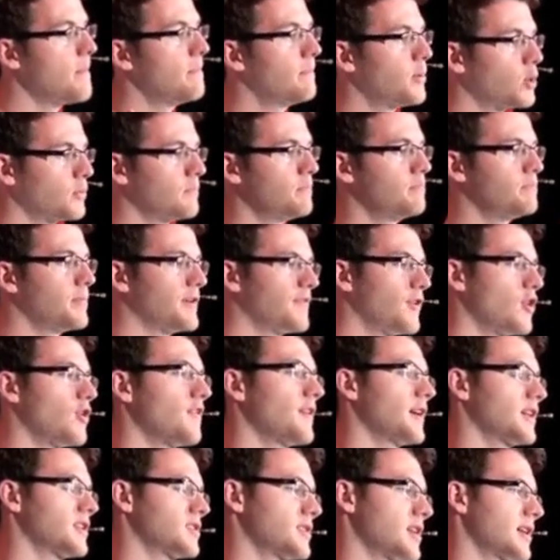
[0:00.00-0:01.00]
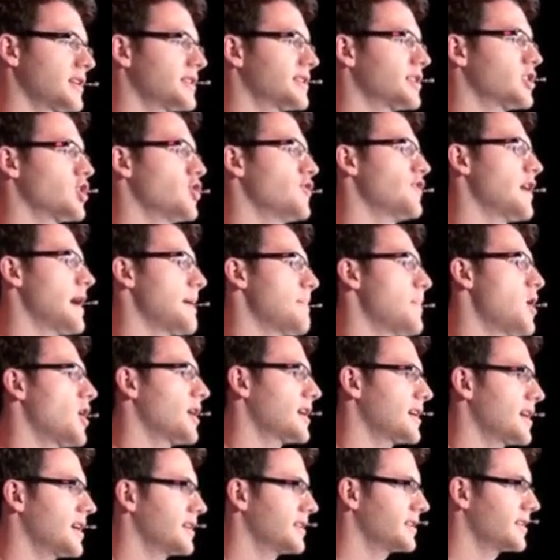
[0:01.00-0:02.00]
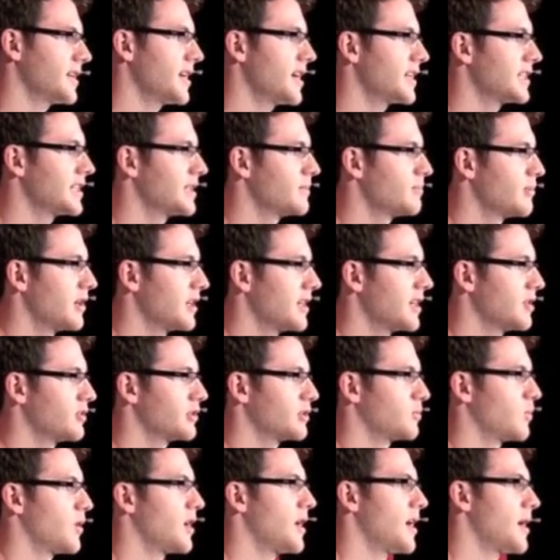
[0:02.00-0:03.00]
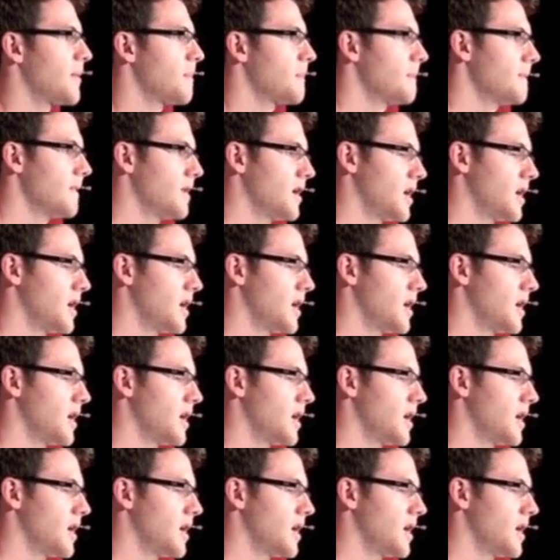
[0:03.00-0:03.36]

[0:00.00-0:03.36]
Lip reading: But before we had a chance to do that, my cancer had spread elsewhere.